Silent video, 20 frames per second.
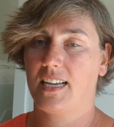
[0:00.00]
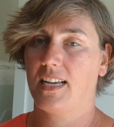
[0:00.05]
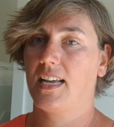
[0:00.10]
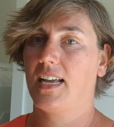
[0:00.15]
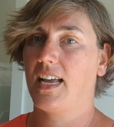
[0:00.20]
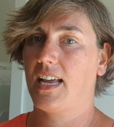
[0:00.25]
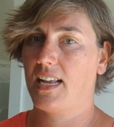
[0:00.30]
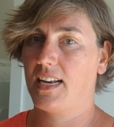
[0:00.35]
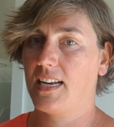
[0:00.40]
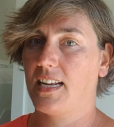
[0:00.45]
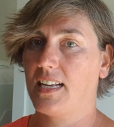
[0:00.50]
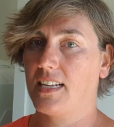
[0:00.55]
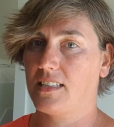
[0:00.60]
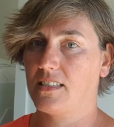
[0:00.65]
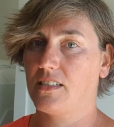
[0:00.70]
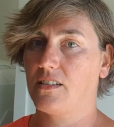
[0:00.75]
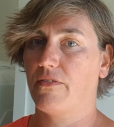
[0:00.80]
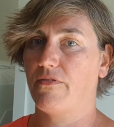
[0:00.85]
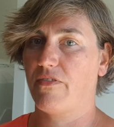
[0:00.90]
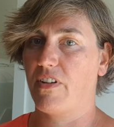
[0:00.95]
and
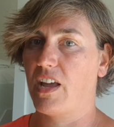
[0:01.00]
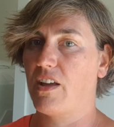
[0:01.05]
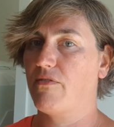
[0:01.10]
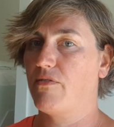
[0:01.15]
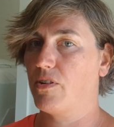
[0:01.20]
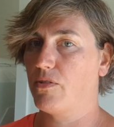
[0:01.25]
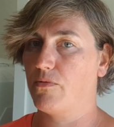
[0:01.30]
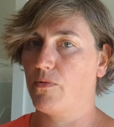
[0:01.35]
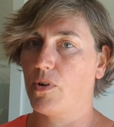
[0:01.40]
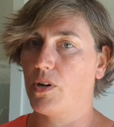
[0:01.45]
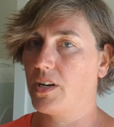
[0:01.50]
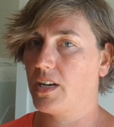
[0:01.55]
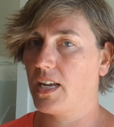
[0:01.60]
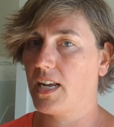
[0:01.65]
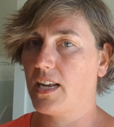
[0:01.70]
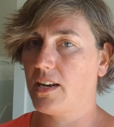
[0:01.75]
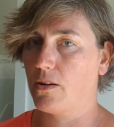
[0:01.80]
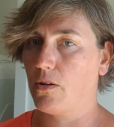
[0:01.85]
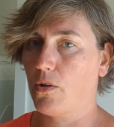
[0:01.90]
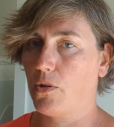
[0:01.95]
it's the favorite one
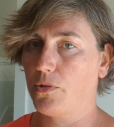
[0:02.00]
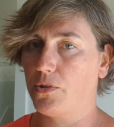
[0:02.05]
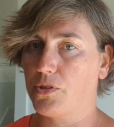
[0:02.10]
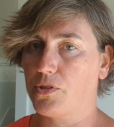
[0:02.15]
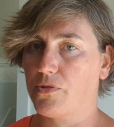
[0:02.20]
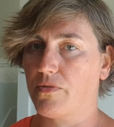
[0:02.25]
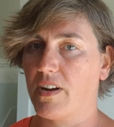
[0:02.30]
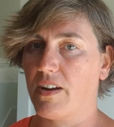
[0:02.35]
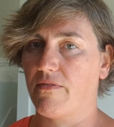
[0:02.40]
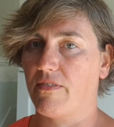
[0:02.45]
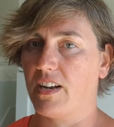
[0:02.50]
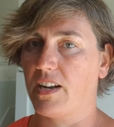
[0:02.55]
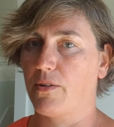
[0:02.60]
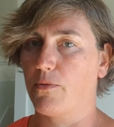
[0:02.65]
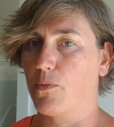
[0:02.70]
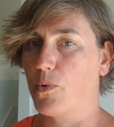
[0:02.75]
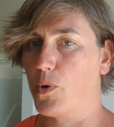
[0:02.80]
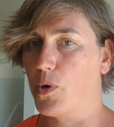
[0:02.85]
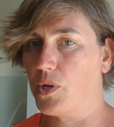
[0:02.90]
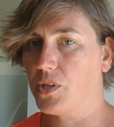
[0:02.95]
in all the
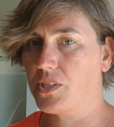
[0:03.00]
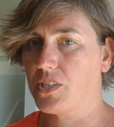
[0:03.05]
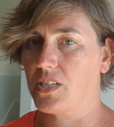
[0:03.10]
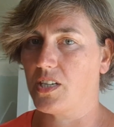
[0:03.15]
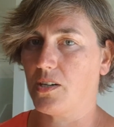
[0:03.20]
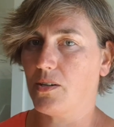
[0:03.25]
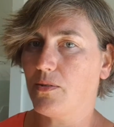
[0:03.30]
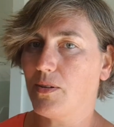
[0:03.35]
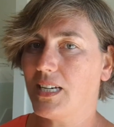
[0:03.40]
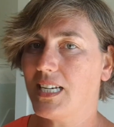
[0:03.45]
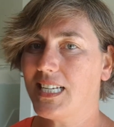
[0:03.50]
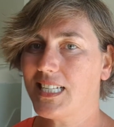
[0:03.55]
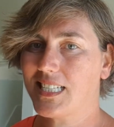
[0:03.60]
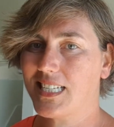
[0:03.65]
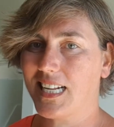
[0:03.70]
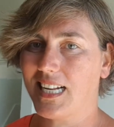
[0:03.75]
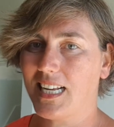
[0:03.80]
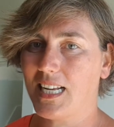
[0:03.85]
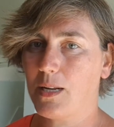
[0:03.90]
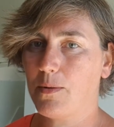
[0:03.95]
traveling world. So it's
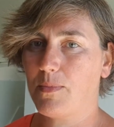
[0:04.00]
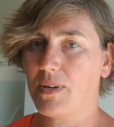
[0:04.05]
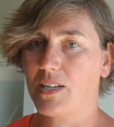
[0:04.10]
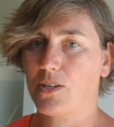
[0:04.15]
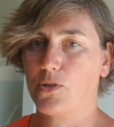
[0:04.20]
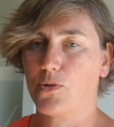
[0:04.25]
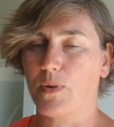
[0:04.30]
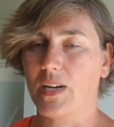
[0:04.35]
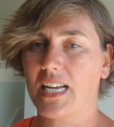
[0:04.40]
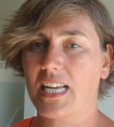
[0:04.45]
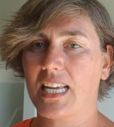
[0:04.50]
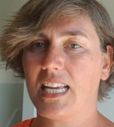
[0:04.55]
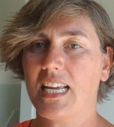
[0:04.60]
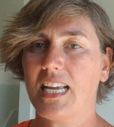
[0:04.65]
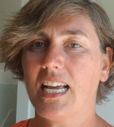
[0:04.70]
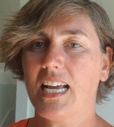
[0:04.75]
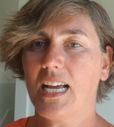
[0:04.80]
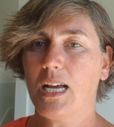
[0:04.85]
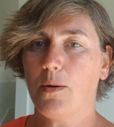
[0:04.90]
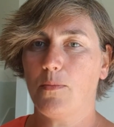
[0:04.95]
a little bit
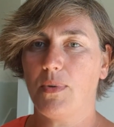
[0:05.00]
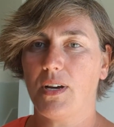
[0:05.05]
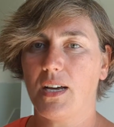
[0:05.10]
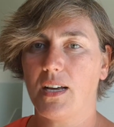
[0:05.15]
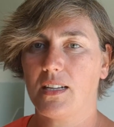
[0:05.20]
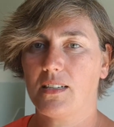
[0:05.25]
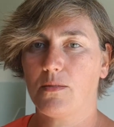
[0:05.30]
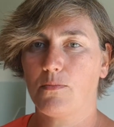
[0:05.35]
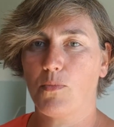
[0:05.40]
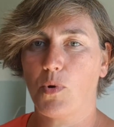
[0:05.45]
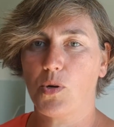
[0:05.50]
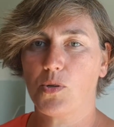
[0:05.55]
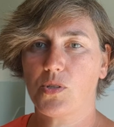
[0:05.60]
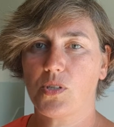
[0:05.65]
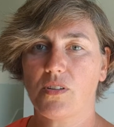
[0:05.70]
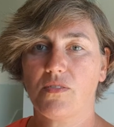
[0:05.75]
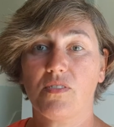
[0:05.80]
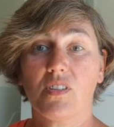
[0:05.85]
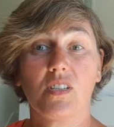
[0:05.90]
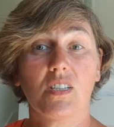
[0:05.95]
tricky, but
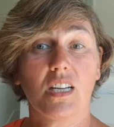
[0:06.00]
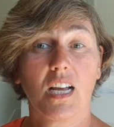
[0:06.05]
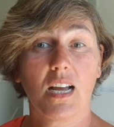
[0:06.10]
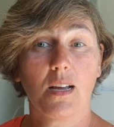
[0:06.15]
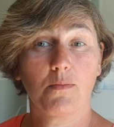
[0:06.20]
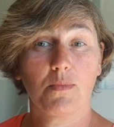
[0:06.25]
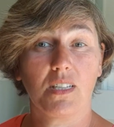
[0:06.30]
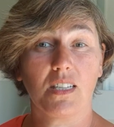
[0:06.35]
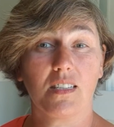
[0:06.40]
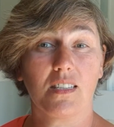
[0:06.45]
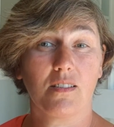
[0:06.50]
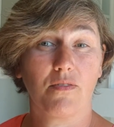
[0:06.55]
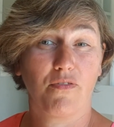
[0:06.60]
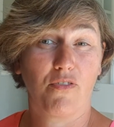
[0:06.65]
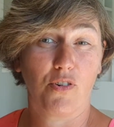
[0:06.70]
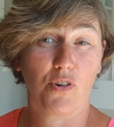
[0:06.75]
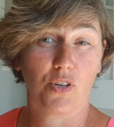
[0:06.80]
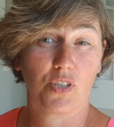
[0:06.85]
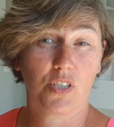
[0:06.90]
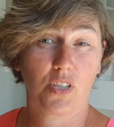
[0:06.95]
most of the times it's
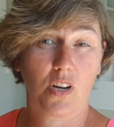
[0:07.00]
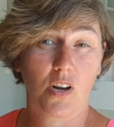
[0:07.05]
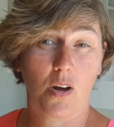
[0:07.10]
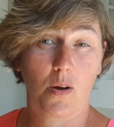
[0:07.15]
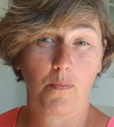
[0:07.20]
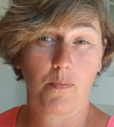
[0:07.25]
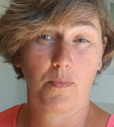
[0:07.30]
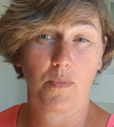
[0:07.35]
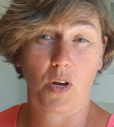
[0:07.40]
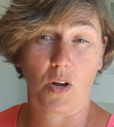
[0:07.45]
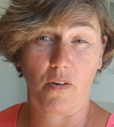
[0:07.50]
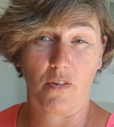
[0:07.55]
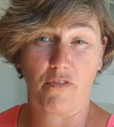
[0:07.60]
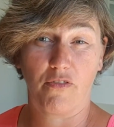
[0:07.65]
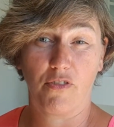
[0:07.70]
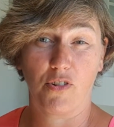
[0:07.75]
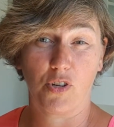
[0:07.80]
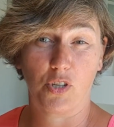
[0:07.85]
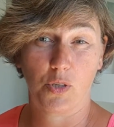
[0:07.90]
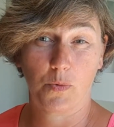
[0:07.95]
first come,
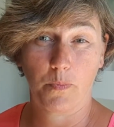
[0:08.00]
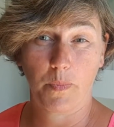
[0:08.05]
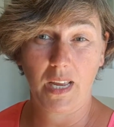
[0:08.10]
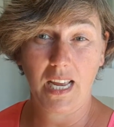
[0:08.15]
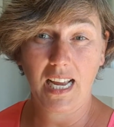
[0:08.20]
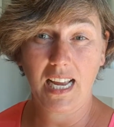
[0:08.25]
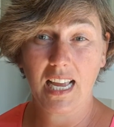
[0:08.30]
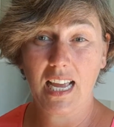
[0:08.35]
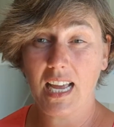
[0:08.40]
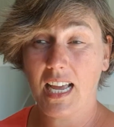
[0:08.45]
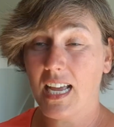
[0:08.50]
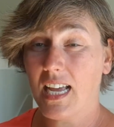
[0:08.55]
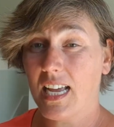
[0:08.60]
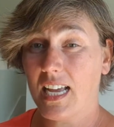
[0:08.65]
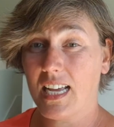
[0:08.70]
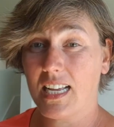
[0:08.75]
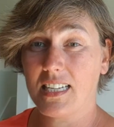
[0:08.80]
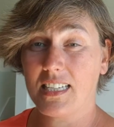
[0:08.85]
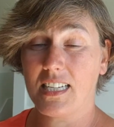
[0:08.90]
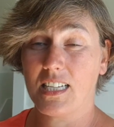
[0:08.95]
first pick.
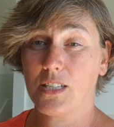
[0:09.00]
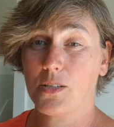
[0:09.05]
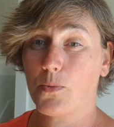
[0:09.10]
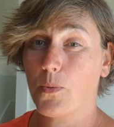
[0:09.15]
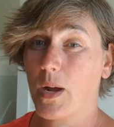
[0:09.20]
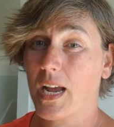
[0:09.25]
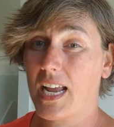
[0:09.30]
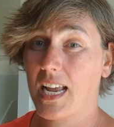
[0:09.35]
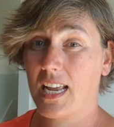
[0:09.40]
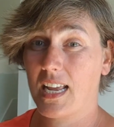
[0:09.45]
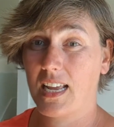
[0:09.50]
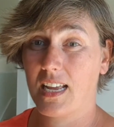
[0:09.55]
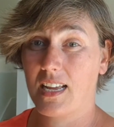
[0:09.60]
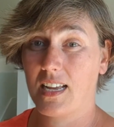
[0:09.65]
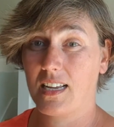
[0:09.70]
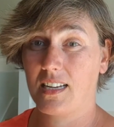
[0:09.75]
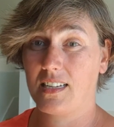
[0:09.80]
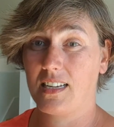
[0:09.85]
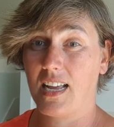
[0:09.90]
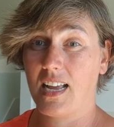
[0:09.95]
In this
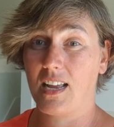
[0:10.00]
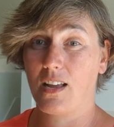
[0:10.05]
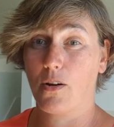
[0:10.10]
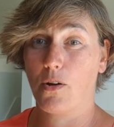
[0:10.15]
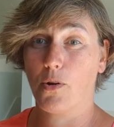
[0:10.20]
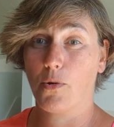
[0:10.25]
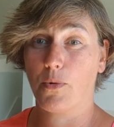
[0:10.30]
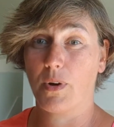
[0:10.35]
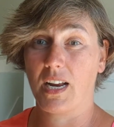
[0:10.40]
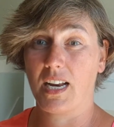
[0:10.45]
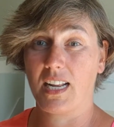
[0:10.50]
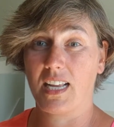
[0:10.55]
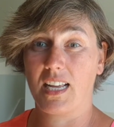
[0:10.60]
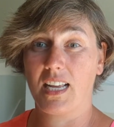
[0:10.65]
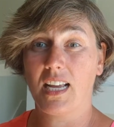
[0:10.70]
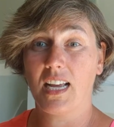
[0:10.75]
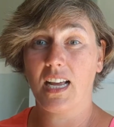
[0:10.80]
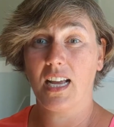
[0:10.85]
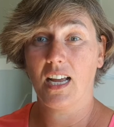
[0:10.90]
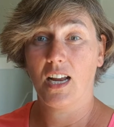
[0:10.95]
way, they
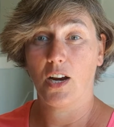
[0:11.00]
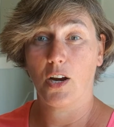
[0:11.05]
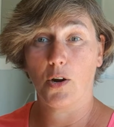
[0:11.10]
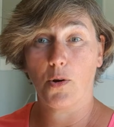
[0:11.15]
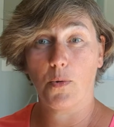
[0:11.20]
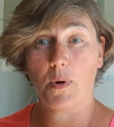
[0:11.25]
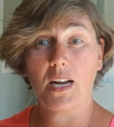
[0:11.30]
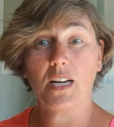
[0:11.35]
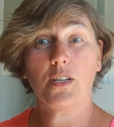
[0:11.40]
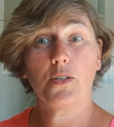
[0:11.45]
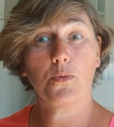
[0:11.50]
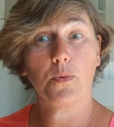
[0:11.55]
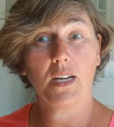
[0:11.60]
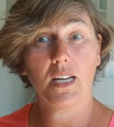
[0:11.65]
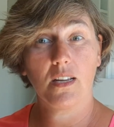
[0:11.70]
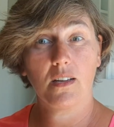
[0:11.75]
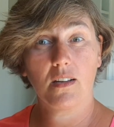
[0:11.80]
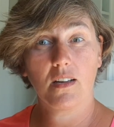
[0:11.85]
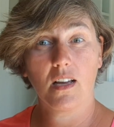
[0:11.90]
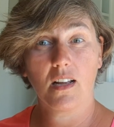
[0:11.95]
already arrange where
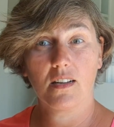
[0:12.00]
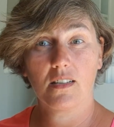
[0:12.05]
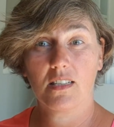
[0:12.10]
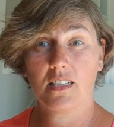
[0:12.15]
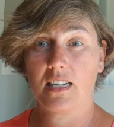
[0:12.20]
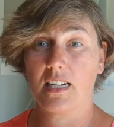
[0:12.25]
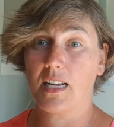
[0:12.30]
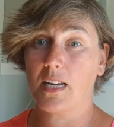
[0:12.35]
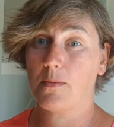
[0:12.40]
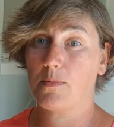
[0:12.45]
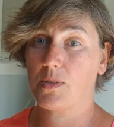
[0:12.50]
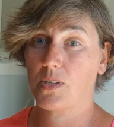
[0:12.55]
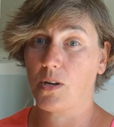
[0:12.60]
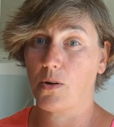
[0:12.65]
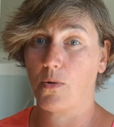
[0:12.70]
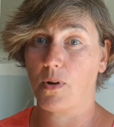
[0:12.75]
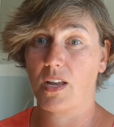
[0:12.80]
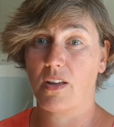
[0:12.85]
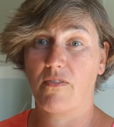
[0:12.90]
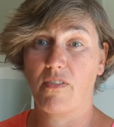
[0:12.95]
you're gonna sleep.
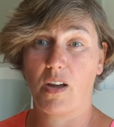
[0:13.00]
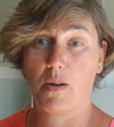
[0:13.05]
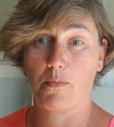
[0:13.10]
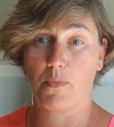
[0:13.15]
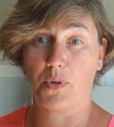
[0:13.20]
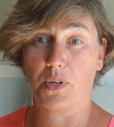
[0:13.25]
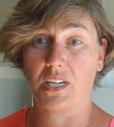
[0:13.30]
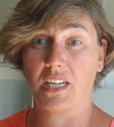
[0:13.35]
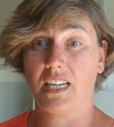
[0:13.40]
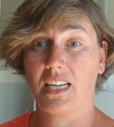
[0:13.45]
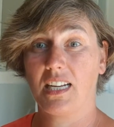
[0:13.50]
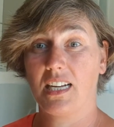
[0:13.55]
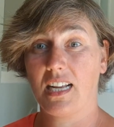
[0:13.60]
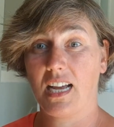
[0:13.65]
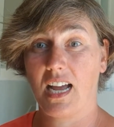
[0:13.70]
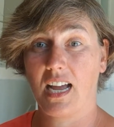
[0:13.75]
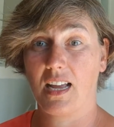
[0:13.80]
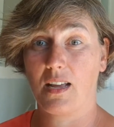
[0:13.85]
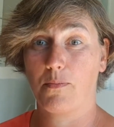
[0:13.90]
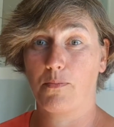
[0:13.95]
So if I book it,
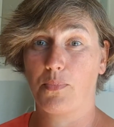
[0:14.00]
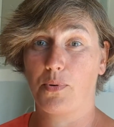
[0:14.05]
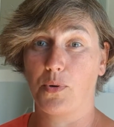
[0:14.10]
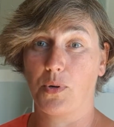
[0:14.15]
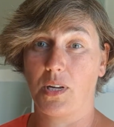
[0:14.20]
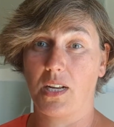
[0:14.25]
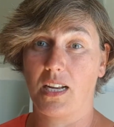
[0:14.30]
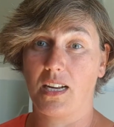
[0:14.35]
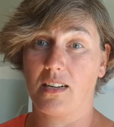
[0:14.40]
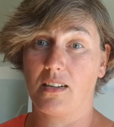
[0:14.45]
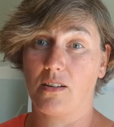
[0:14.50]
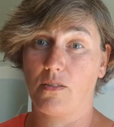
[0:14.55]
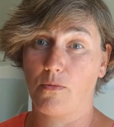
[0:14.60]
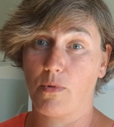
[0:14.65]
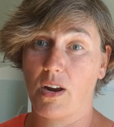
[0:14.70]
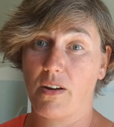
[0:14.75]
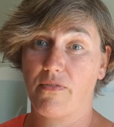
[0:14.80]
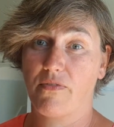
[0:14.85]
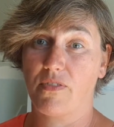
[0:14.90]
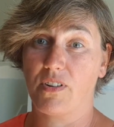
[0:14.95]
I put in the
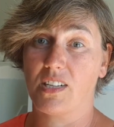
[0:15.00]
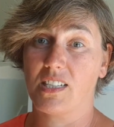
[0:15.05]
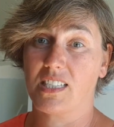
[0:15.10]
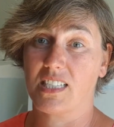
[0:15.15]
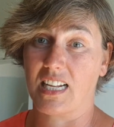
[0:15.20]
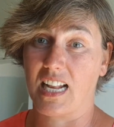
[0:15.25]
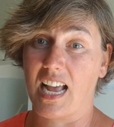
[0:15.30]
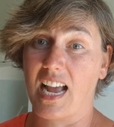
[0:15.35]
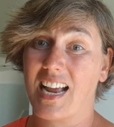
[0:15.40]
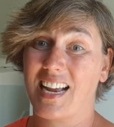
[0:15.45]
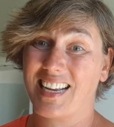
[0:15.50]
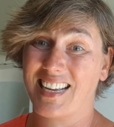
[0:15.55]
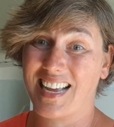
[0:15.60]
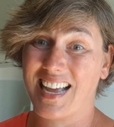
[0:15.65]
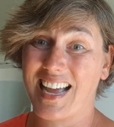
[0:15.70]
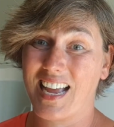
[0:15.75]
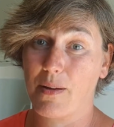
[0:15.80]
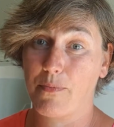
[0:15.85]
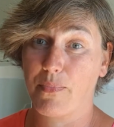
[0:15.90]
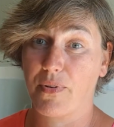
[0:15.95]
reference like
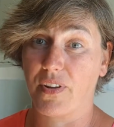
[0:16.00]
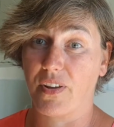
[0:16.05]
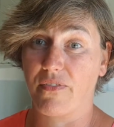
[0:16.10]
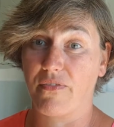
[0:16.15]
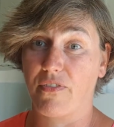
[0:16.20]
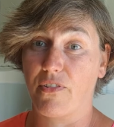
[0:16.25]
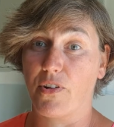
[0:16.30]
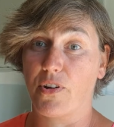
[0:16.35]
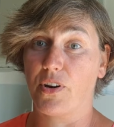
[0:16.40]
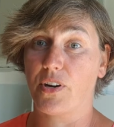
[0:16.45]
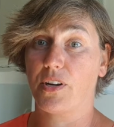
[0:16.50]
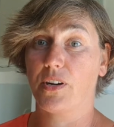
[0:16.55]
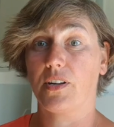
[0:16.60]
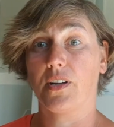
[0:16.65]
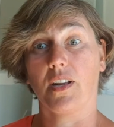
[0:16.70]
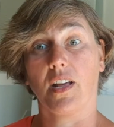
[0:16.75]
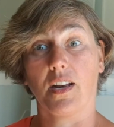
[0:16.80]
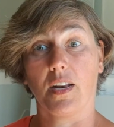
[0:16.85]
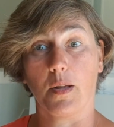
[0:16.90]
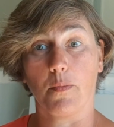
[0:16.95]
I prefer
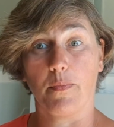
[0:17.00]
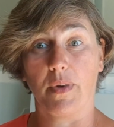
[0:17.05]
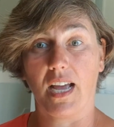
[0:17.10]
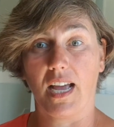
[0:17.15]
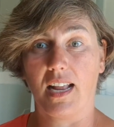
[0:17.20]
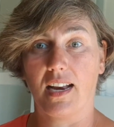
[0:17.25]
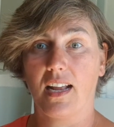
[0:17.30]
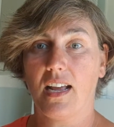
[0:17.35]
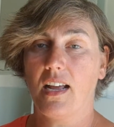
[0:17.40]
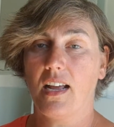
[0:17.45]
an underbed.